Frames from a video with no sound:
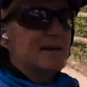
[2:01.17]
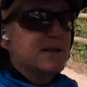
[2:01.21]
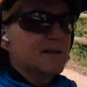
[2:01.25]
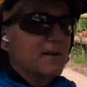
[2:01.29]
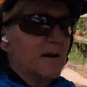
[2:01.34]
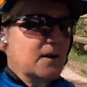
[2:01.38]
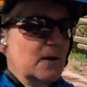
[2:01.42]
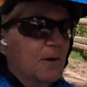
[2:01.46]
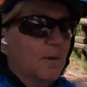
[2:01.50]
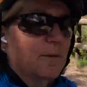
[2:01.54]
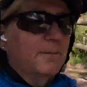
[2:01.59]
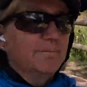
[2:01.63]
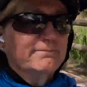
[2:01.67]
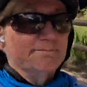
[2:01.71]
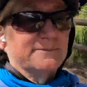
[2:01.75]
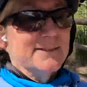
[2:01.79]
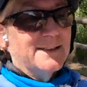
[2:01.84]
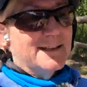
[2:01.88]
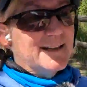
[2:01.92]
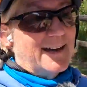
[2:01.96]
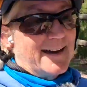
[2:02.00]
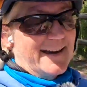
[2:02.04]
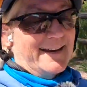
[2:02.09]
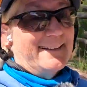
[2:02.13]
So
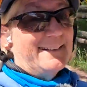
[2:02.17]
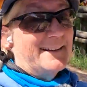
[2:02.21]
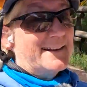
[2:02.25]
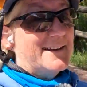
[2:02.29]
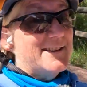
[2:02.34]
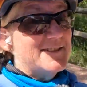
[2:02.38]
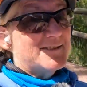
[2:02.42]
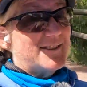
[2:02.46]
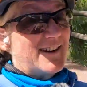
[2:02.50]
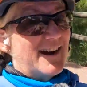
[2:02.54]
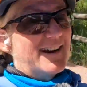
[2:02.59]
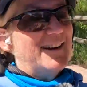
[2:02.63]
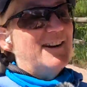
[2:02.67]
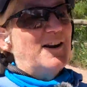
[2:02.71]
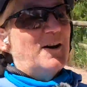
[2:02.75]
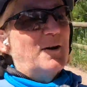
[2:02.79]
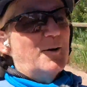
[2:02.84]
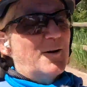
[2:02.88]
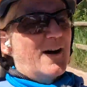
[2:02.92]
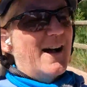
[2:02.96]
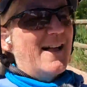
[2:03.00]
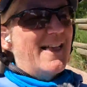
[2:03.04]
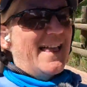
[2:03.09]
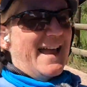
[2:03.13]
at least I know
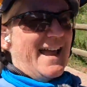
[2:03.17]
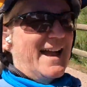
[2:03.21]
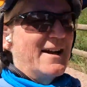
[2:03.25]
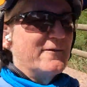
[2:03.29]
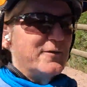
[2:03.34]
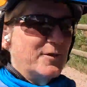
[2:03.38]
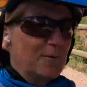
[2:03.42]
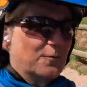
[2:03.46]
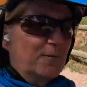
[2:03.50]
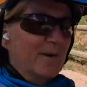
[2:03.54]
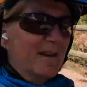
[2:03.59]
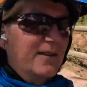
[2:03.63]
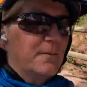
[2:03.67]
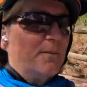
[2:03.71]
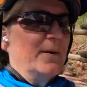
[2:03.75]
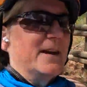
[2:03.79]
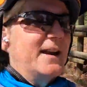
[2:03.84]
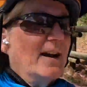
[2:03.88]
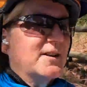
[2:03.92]
I'll have it with me.